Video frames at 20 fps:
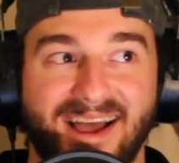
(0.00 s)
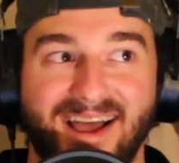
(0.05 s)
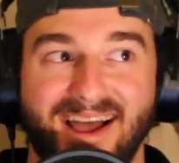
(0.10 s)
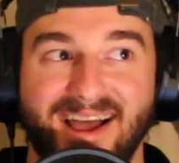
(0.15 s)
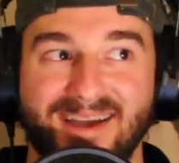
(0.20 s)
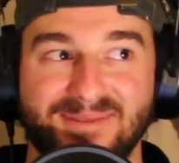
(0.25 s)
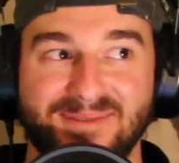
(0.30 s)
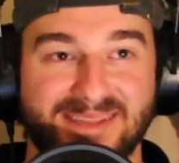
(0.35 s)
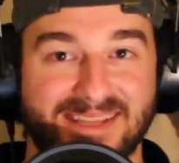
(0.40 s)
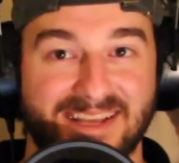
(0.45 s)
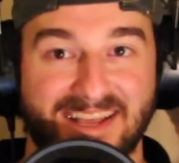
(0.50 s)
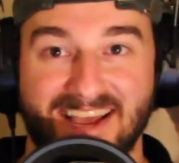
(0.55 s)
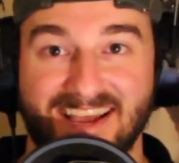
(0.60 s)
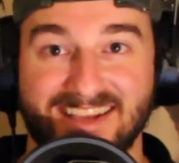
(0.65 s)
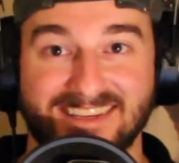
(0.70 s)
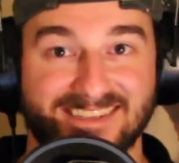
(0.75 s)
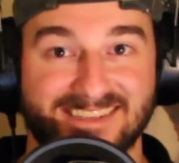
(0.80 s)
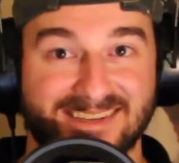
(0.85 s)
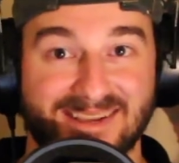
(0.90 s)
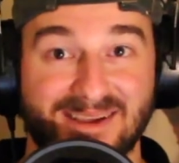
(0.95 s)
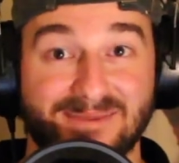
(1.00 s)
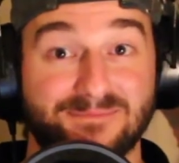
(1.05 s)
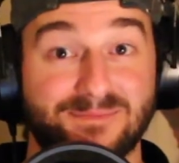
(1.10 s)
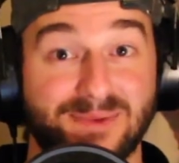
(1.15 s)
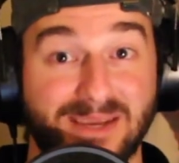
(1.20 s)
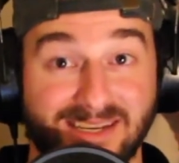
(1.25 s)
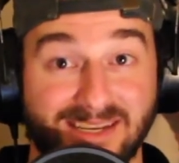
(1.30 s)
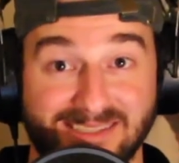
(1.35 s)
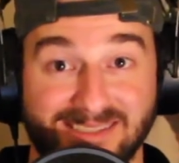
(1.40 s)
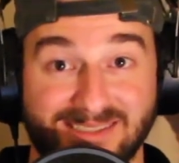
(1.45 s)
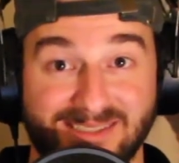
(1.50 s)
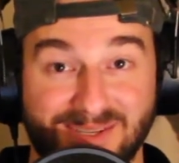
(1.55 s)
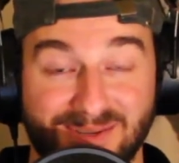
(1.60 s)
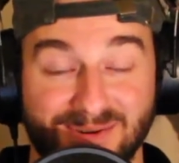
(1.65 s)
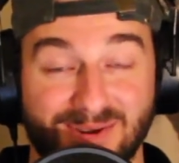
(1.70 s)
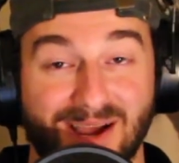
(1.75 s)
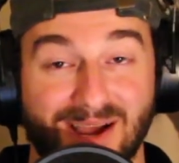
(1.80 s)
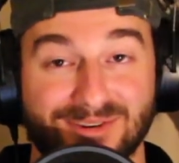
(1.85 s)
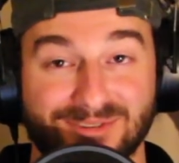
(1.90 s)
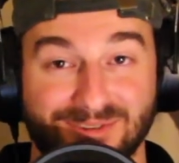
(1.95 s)
I mean, the guy's a beast. You
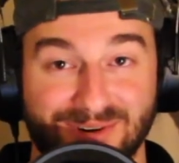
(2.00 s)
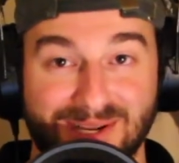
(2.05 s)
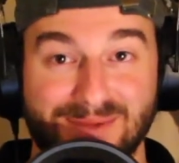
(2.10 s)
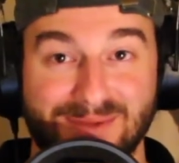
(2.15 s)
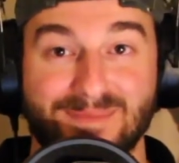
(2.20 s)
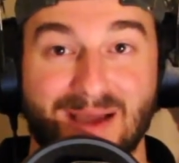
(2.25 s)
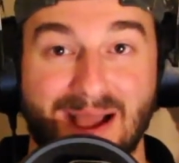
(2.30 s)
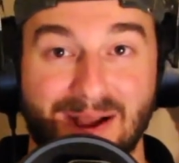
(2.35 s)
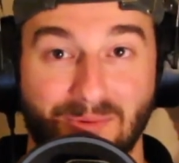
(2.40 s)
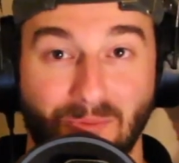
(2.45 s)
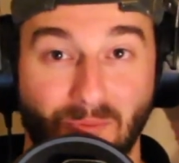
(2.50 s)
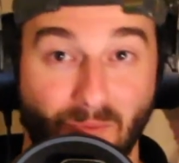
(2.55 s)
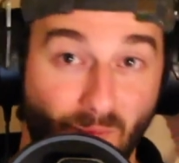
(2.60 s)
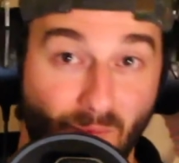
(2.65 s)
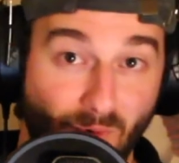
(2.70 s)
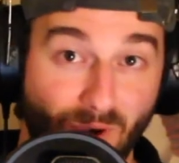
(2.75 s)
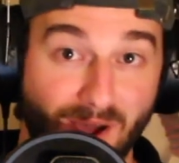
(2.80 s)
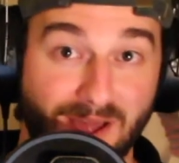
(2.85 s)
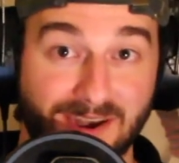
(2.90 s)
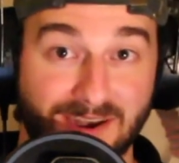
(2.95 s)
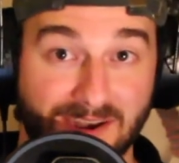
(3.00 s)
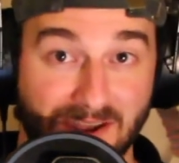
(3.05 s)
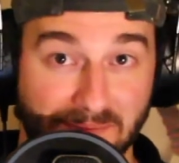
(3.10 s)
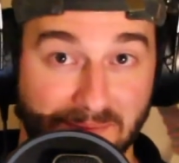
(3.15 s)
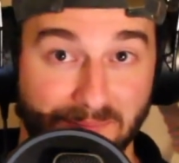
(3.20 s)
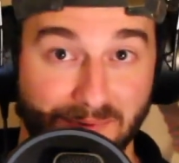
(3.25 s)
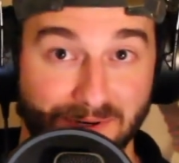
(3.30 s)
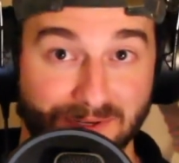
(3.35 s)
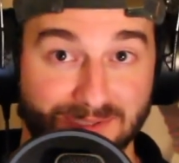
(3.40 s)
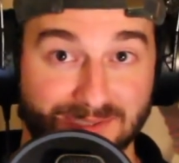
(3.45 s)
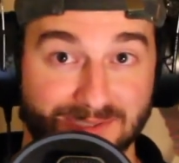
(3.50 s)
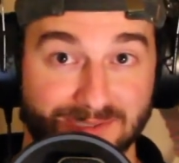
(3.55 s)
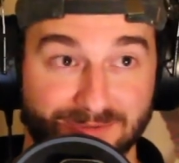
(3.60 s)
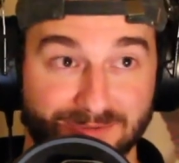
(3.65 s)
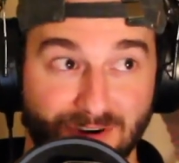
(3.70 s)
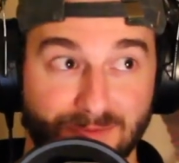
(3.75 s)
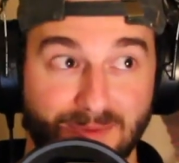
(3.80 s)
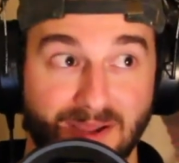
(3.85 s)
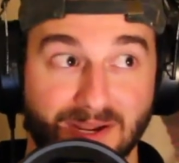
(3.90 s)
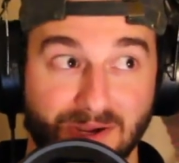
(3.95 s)
got running back 1 numbers
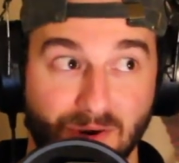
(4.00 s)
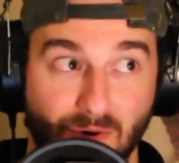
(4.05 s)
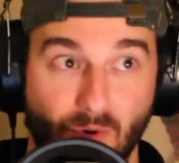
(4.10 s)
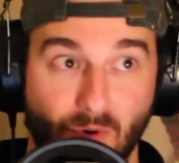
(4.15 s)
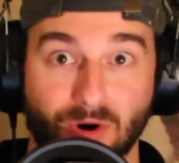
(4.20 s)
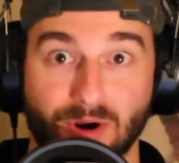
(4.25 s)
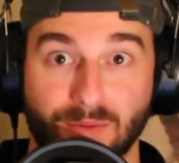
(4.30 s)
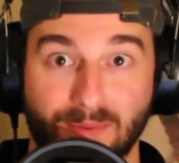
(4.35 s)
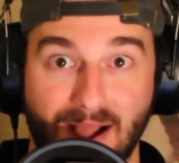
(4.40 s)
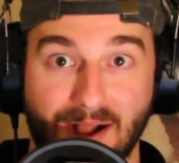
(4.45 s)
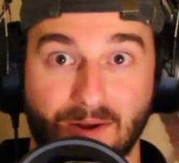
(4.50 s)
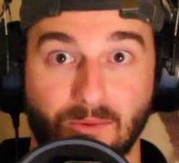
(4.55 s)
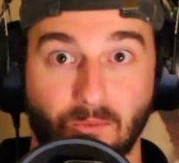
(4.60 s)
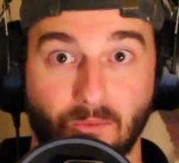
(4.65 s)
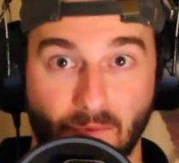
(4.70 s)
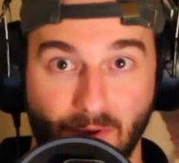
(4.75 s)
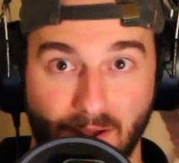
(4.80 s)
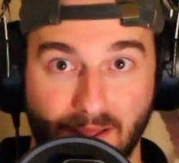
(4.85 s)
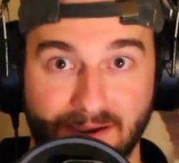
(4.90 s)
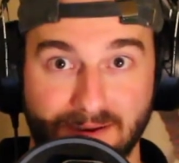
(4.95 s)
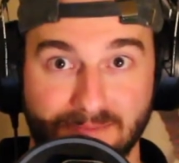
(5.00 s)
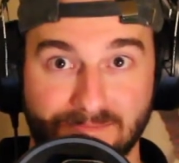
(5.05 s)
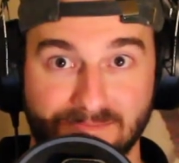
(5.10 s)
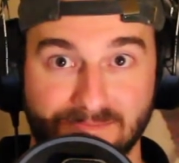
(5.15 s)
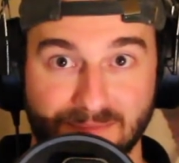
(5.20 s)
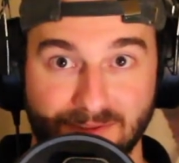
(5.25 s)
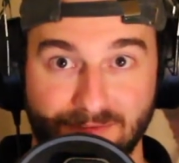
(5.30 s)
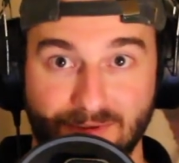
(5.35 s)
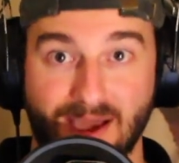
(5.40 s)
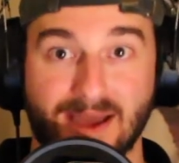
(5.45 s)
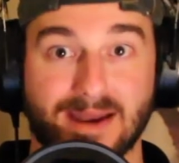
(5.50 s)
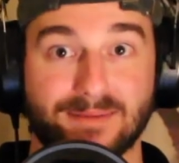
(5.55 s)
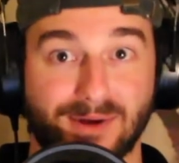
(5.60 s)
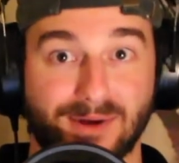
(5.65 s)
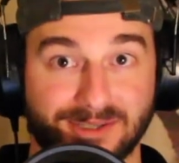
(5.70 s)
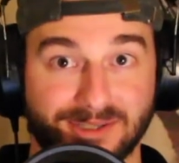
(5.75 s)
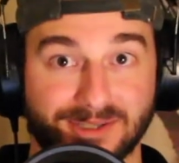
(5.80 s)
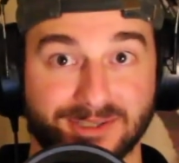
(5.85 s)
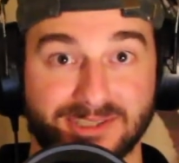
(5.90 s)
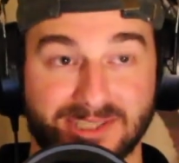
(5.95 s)
from a quarterback 1 if you had him
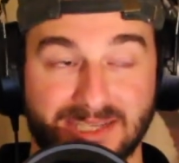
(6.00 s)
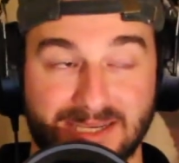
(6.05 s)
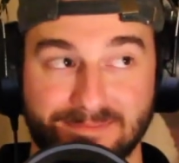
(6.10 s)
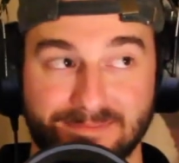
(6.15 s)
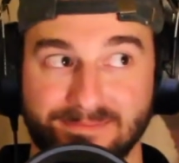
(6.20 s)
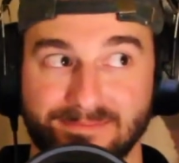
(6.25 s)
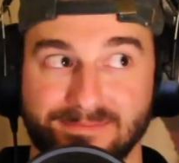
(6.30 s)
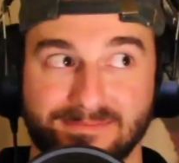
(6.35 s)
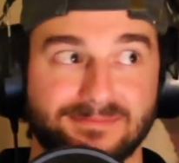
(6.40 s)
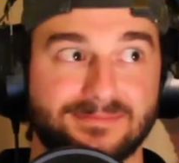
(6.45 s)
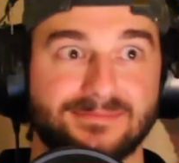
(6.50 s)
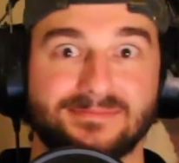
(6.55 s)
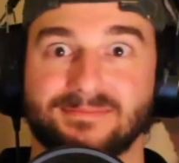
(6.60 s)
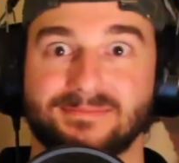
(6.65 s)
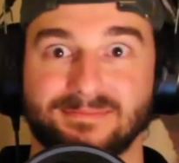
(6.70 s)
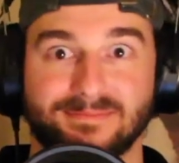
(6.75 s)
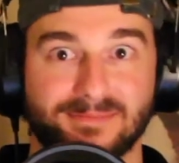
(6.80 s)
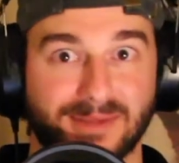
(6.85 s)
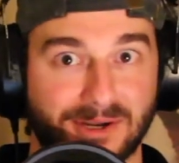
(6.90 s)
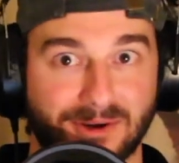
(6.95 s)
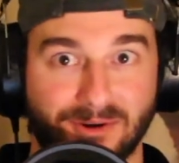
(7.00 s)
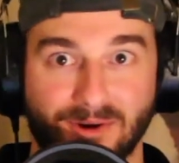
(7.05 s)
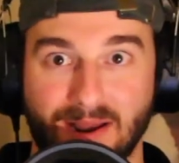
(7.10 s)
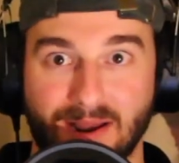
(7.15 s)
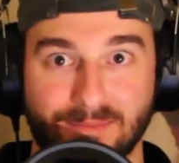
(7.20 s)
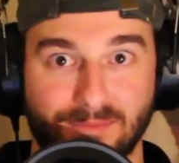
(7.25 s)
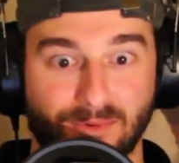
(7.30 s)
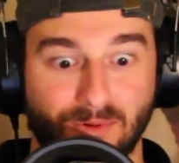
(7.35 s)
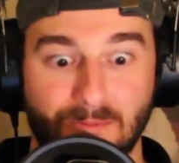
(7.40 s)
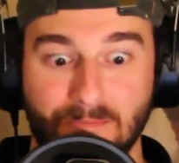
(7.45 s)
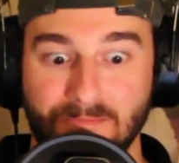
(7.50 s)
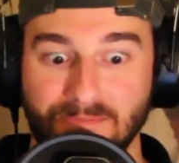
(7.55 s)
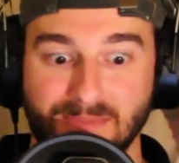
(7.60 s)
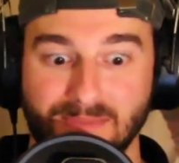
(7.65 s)
on your team. Incredible.